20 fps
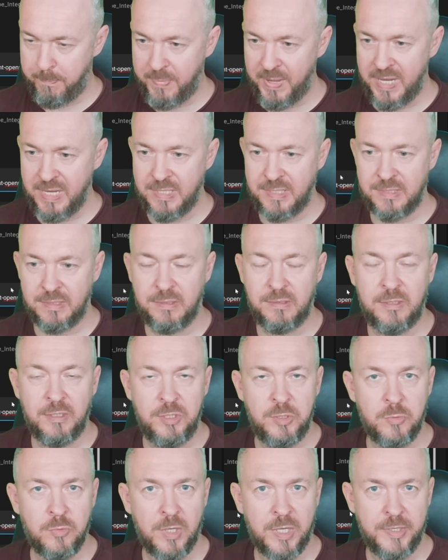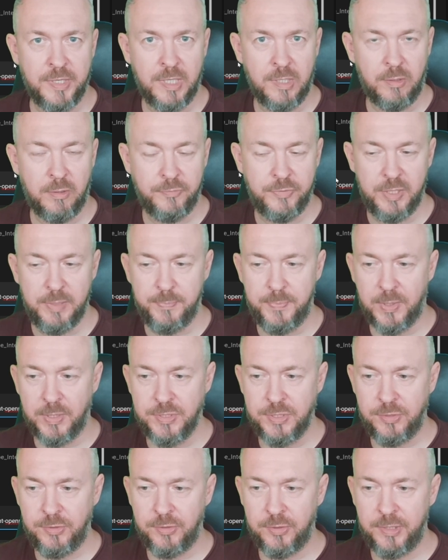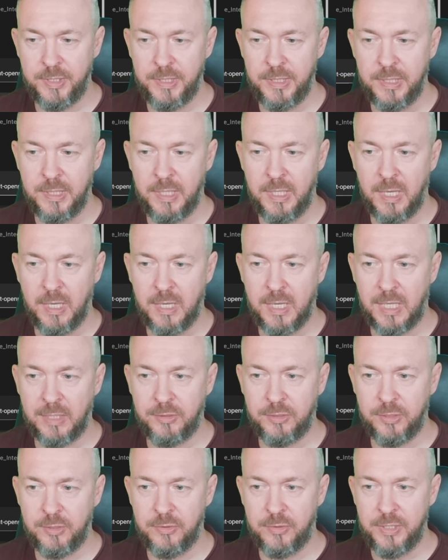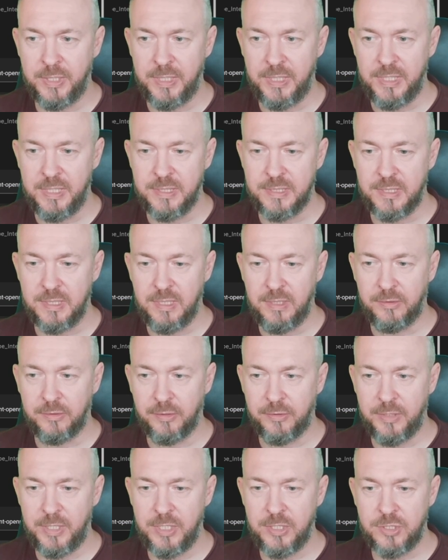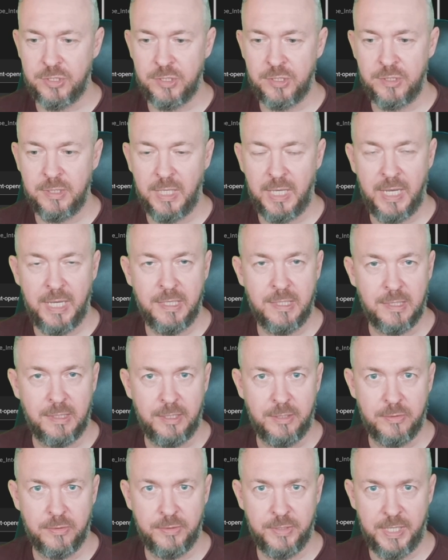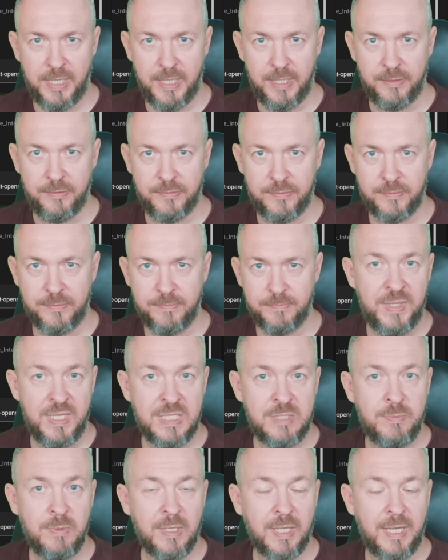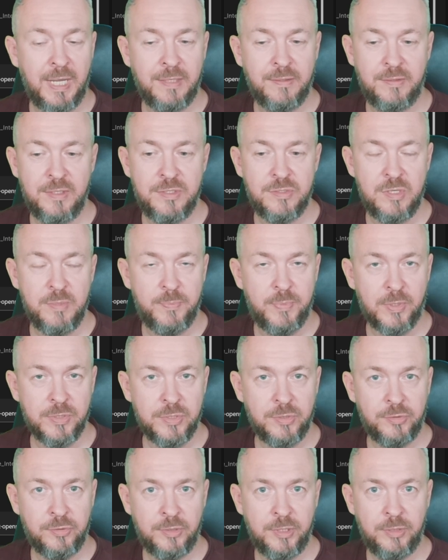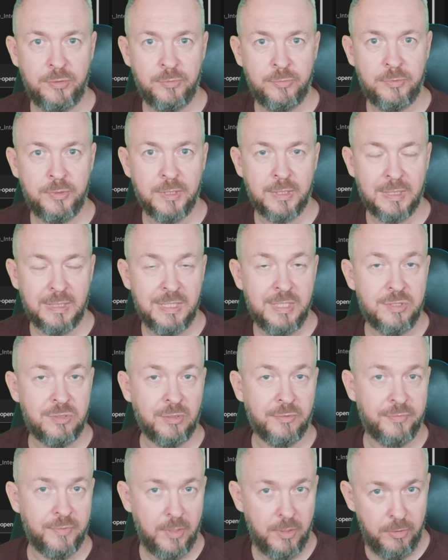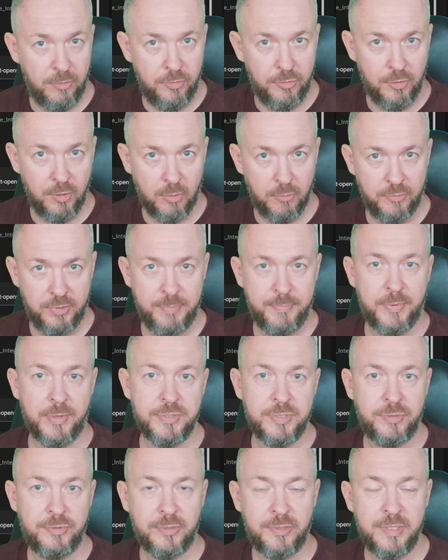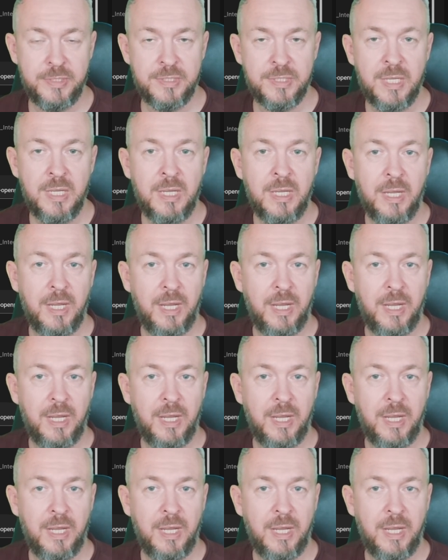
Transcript: paste the U R L of the repository, category is integration, and click on add. This will add this repository to the list of known repositories